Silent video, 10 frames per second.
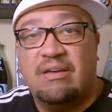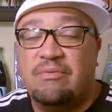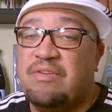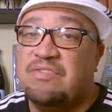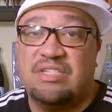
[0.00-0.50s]

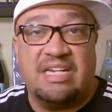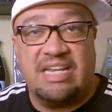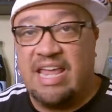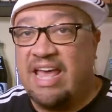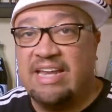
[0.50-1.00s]
We've
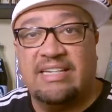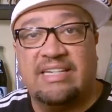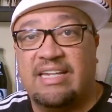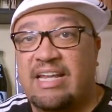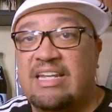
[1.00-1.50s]
seen that.
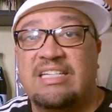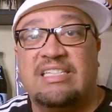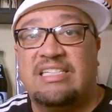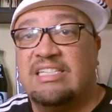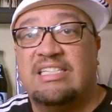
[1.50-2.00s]
And
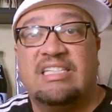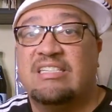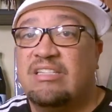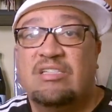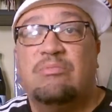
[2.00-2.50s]

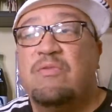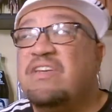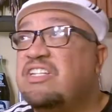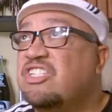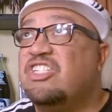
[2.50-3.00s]
this
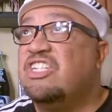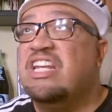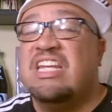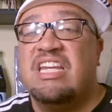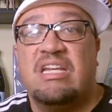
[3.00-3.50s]
movie just
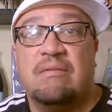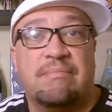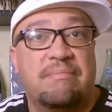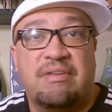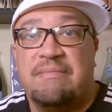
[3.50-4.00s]
didn't need to
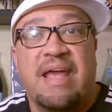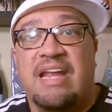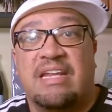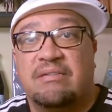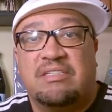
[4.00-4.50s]
be
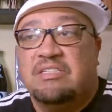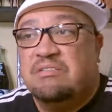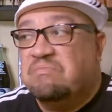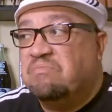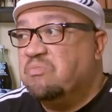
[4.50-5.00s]
made.
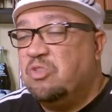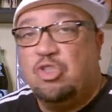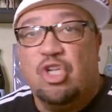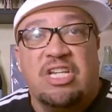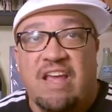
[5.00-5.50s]
You
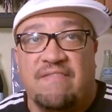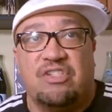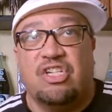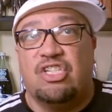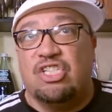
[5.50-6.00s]
shouldn't have. You
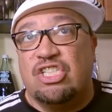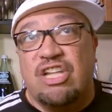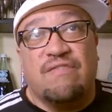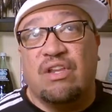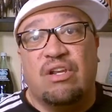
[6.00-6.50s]
should have just
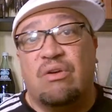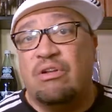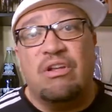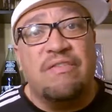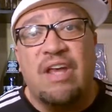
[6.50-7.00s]
left it alone,
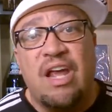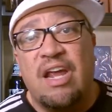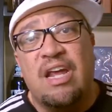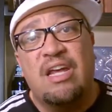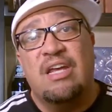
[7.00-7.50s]

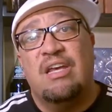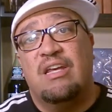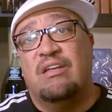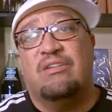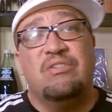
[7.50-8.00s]
Olivier.
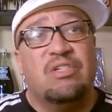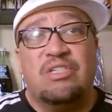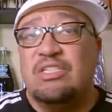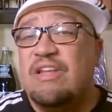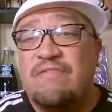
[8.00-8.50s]
You should have
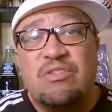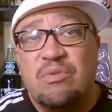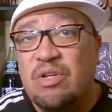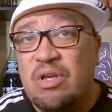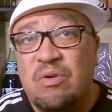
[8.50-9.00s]
just left this
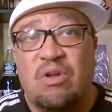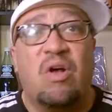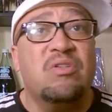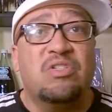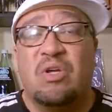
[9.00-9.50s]
one alone.
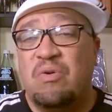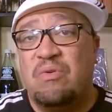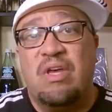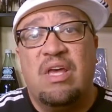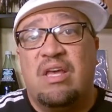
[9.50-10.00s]

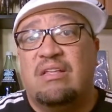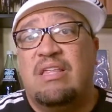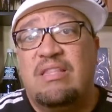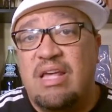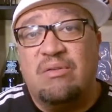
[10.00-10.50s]
Also,
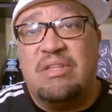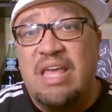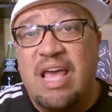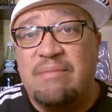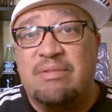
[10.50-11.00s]
not only
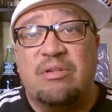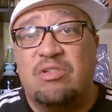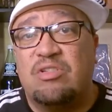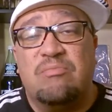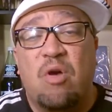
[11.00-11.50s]
that, but there
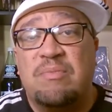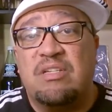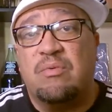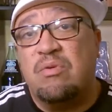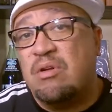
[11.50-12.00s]
are just
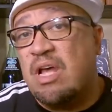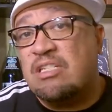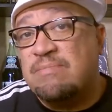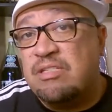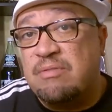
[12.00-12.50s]
moments that were
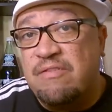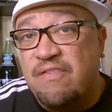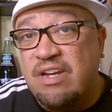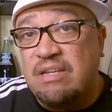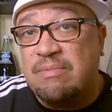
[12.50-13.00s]
not supposed to be
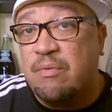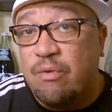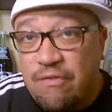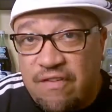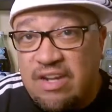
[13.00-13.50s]
funny, but
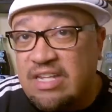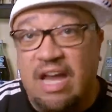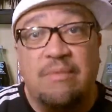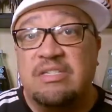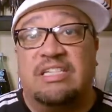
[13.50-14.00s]
were funny.
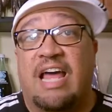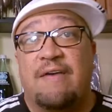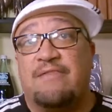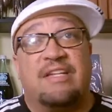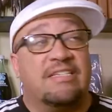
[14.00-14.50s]
I was
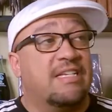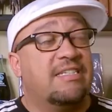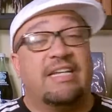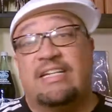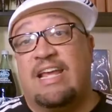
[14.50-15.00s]
laughing because I
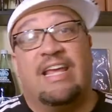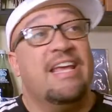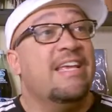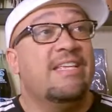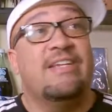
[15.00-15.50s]
was like,
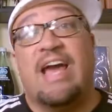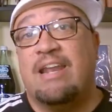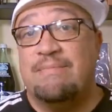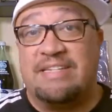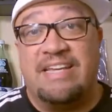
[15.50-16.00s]
you
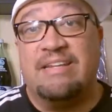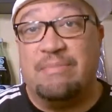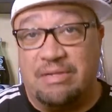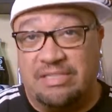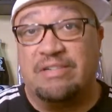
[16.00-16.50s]
got to be
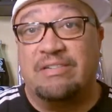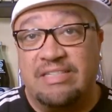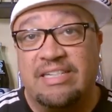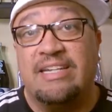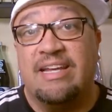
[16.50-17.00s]
kidding me.
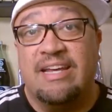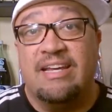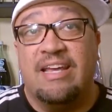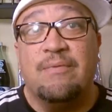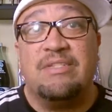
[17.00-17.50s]
Seriously?
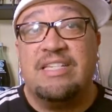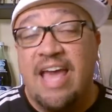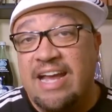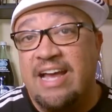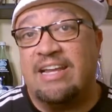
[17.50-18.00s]
It was
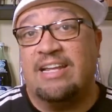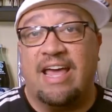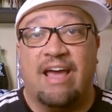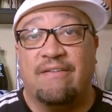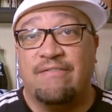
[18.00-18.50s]
that kind of
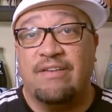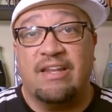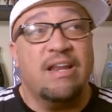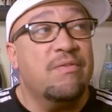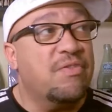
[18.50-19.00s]
laugh.
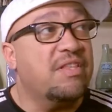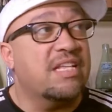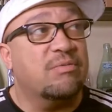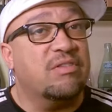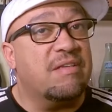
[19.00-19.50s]
And I don't think
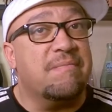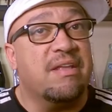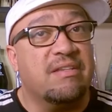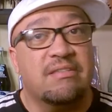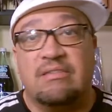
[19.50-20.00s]
that's what they
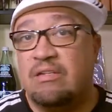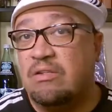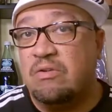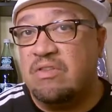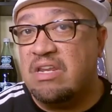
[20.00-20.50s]
meant to
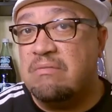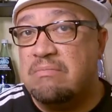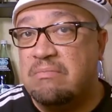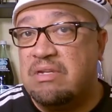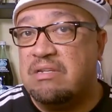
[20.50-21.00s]
do. They
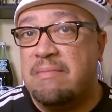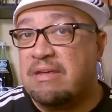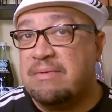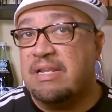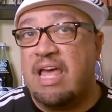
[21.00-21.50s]
didn't mean to
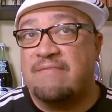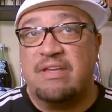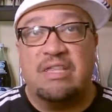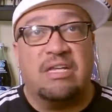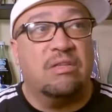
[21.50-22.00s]
make me laugh,
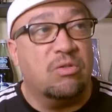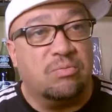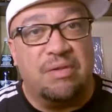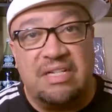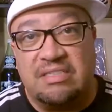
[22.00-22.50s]
I think, in those
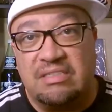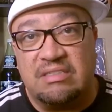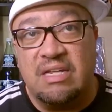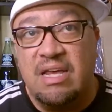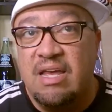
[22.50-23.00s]
places.